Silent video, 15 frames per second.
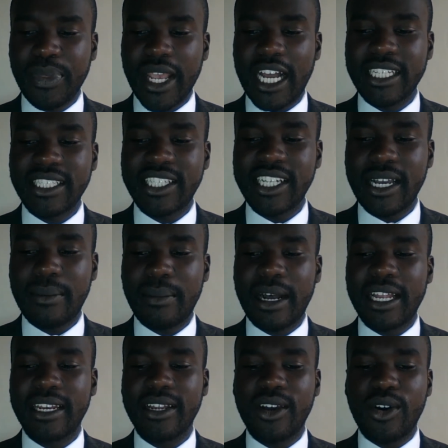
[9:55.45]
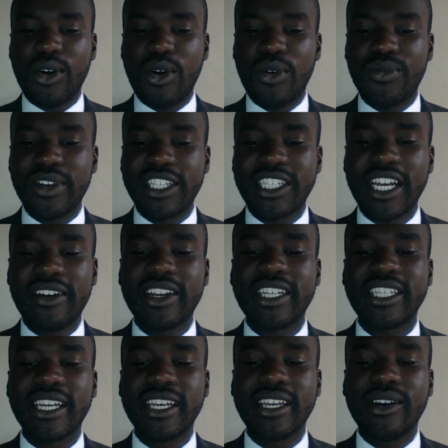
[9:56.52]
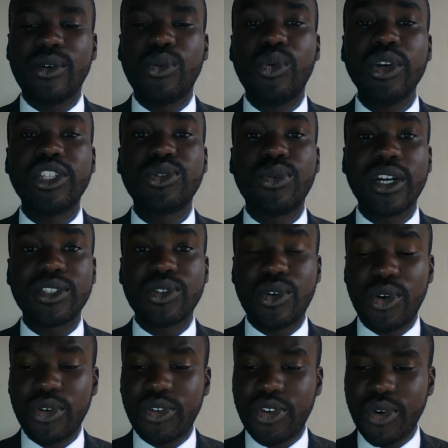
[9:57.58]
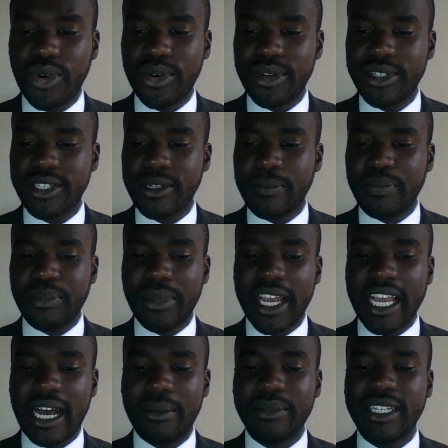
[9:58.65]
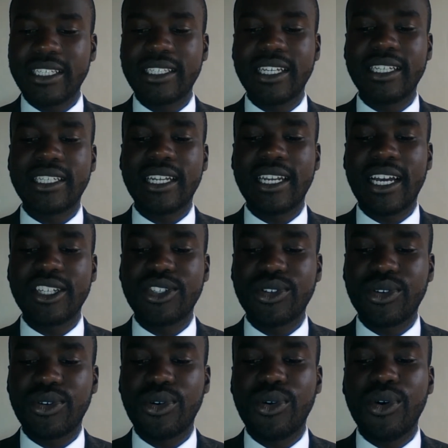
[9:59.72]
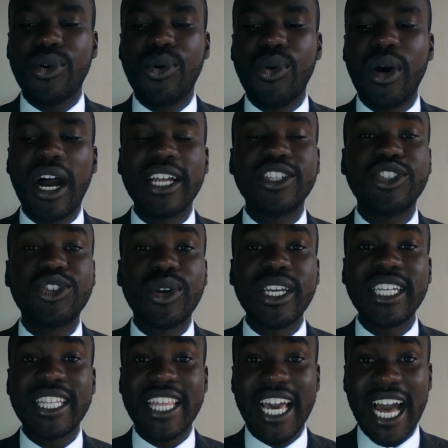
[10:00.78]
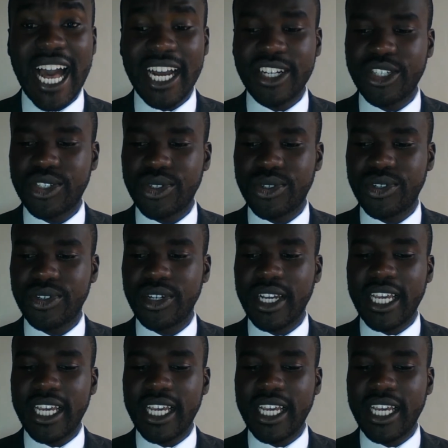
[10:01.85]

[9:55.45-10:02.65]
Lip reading: and chairman of a charity which was controlled by Amnesty International, who had joined the action